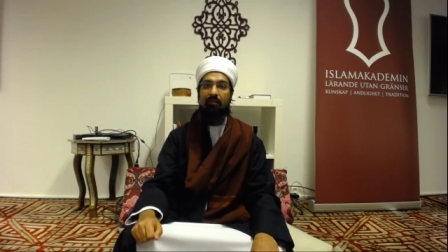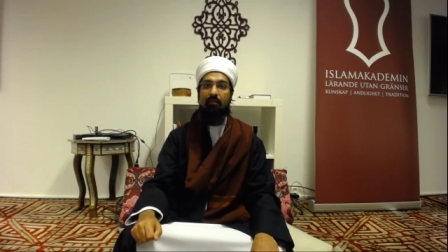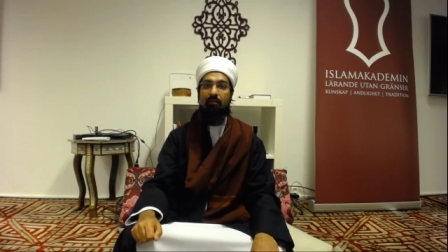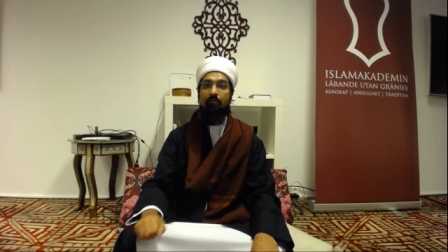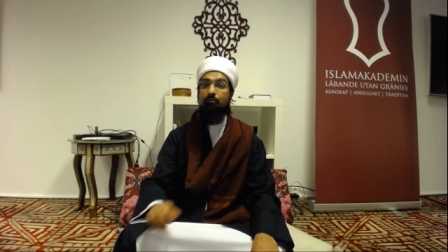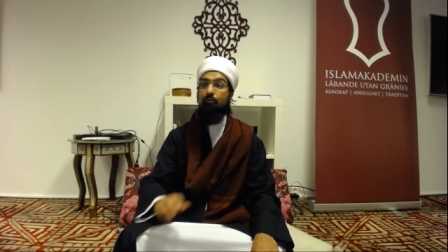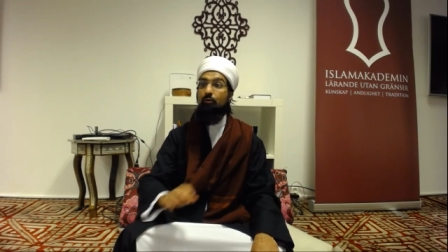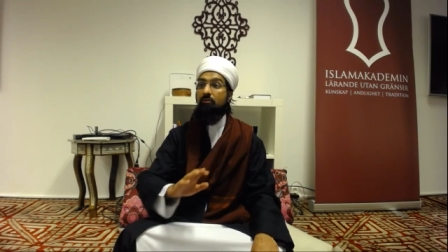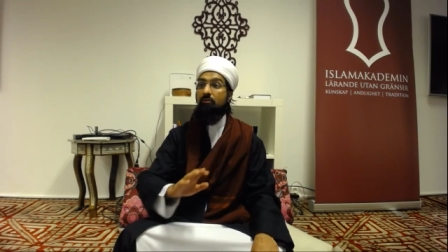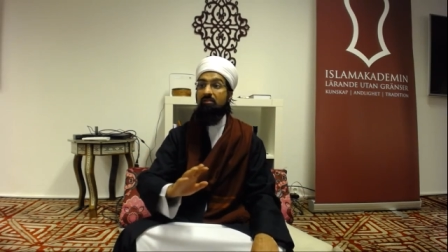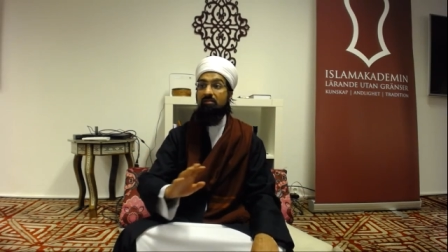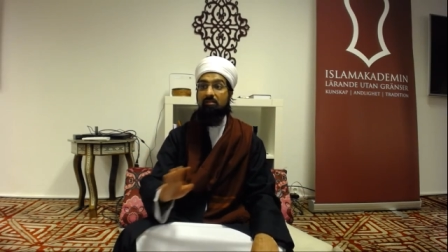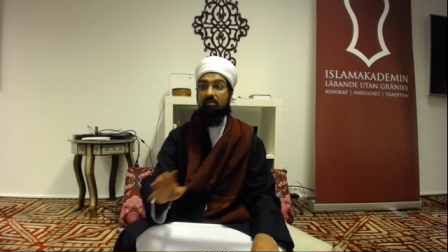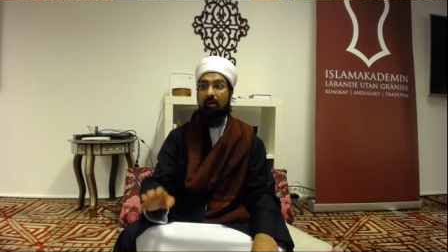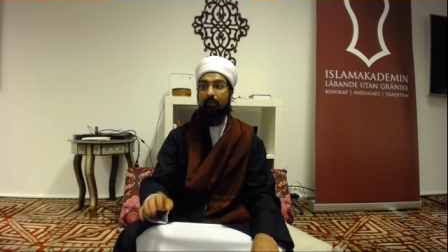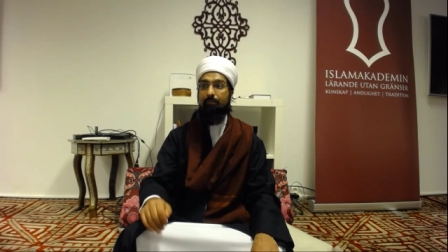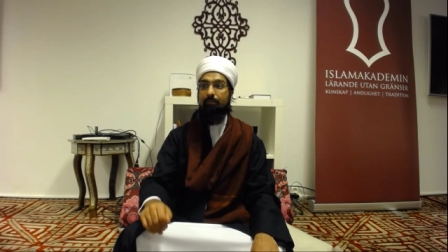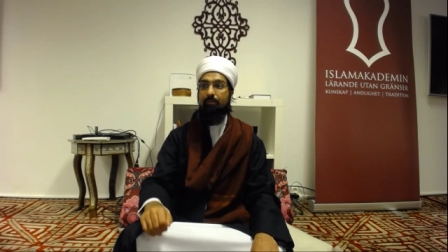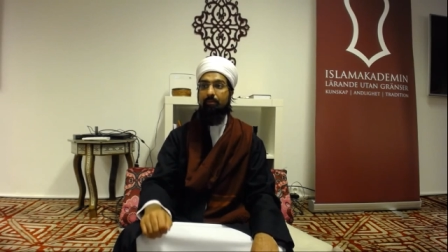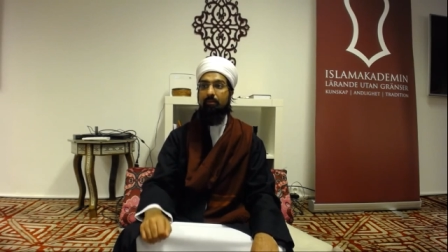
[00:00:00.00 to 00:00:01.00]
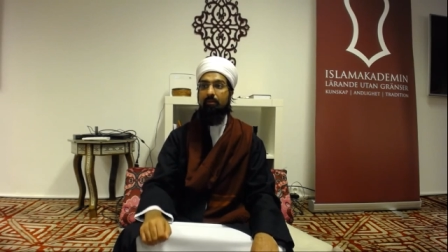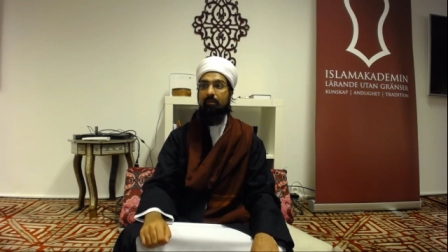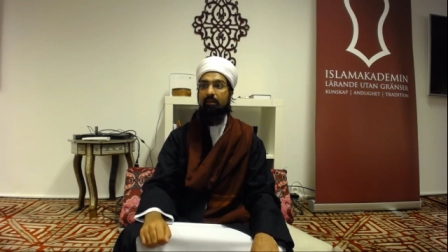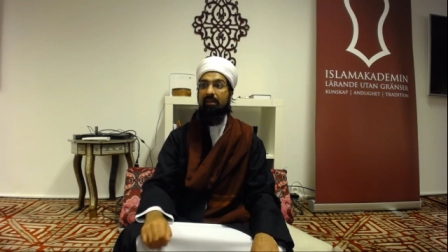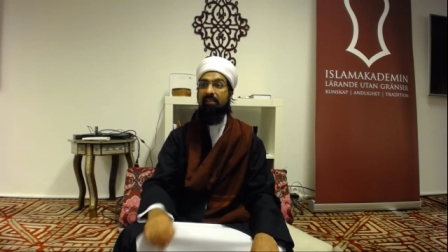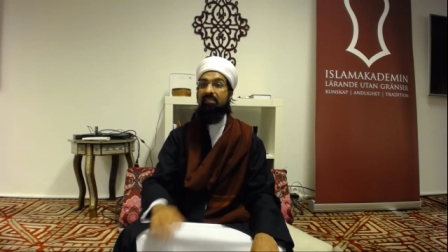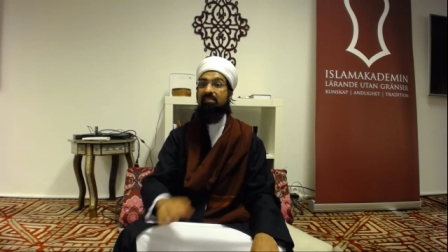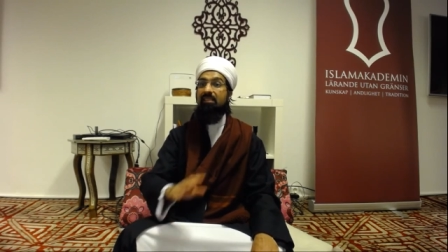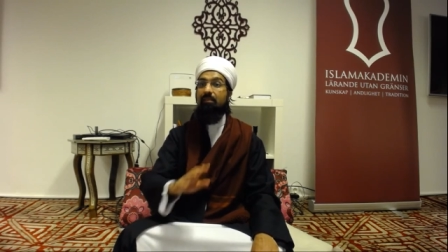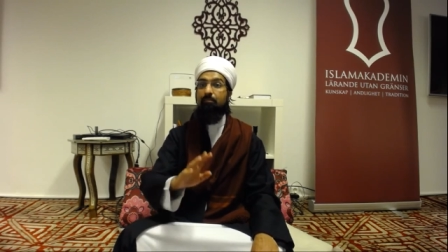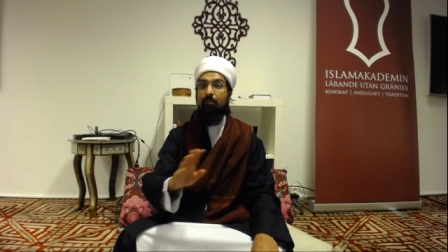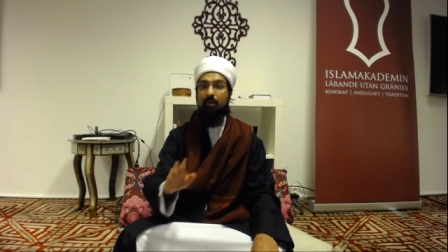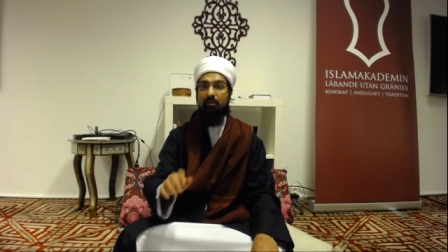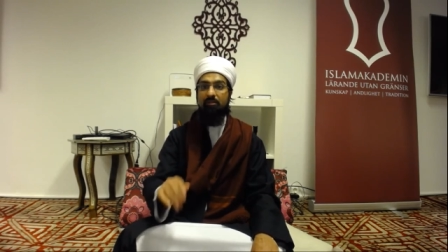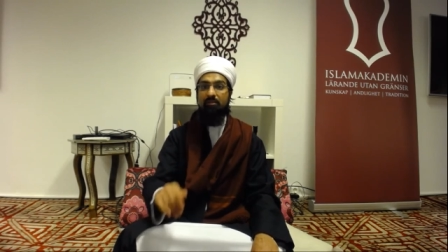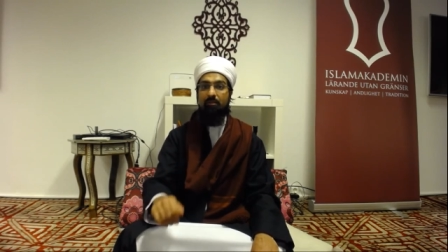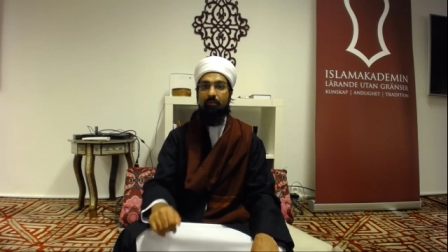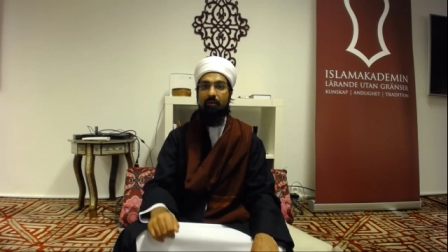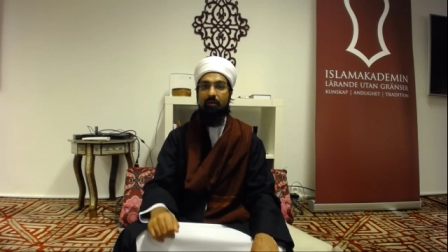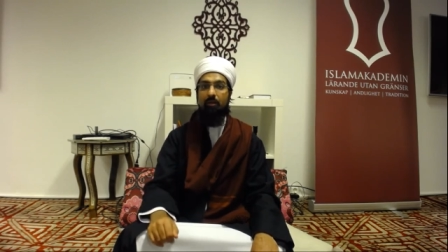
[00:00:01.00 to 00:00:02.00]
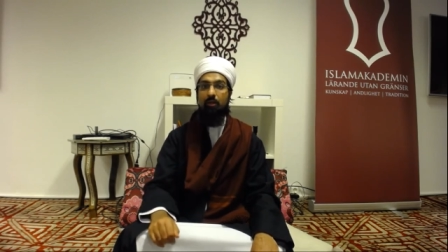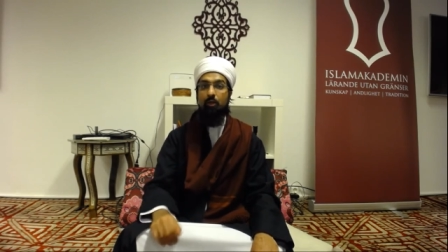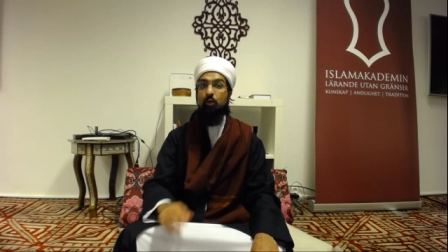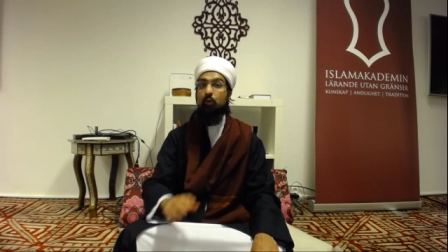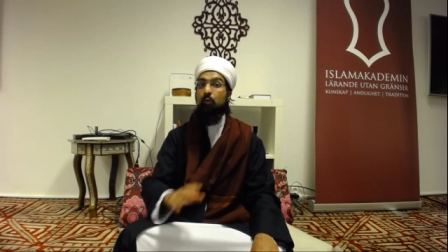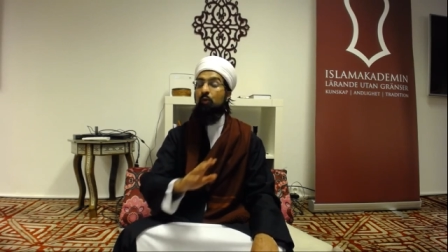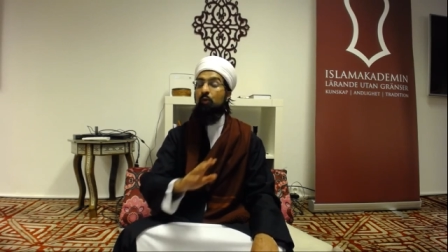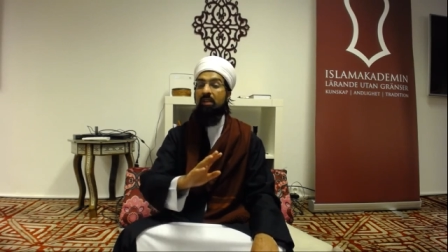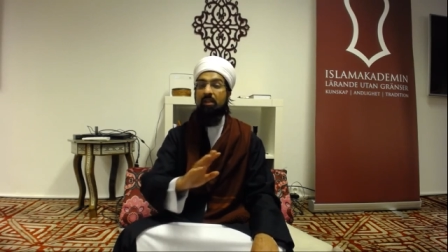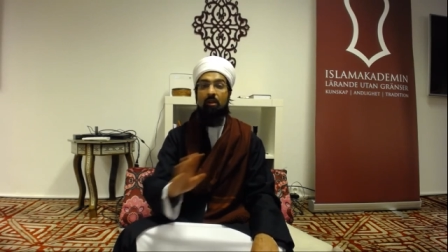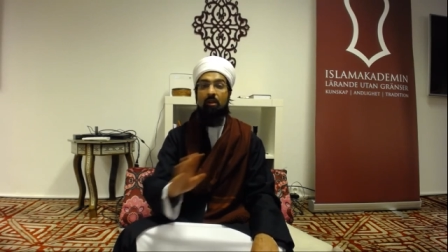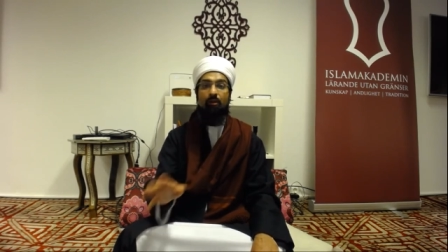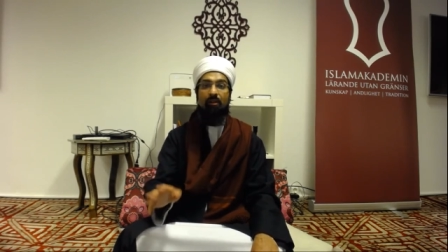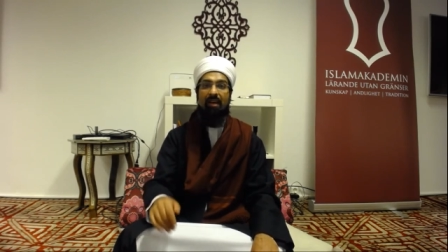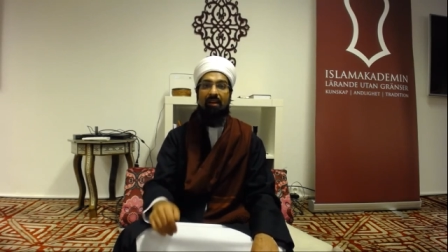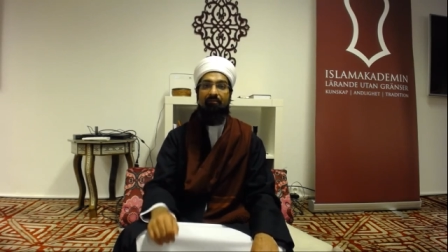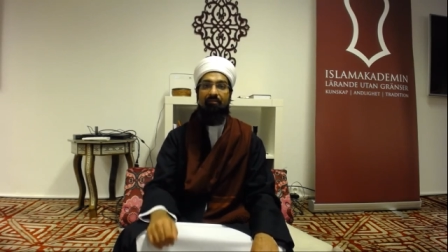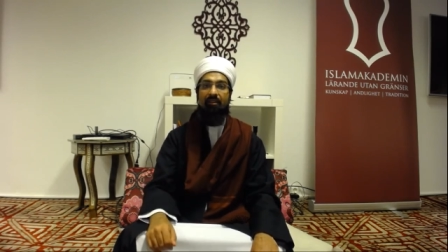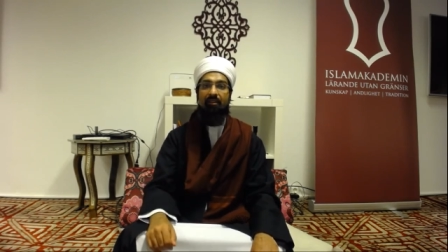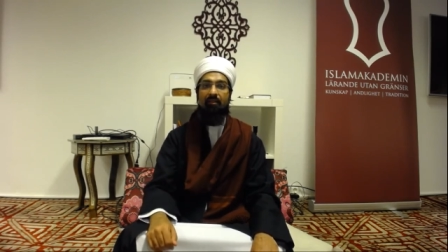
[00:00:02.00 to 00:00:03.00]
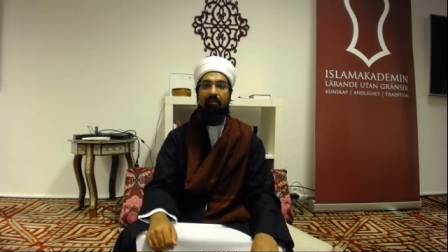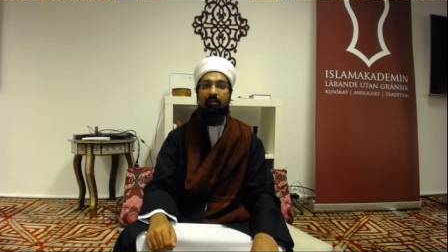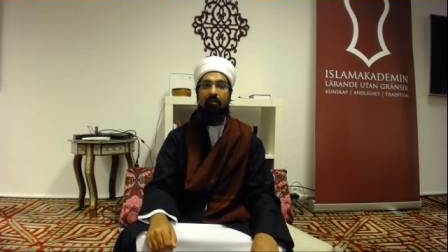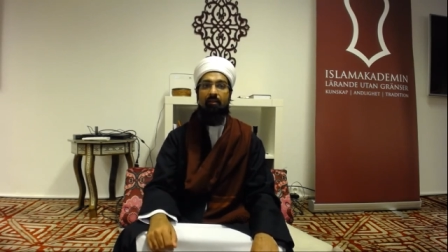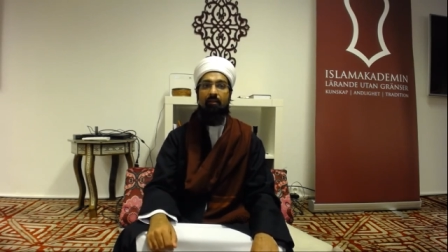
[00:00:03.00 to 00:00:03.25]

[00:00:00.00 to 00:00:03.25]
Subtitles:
Full stop. It's impossible. You will not have it.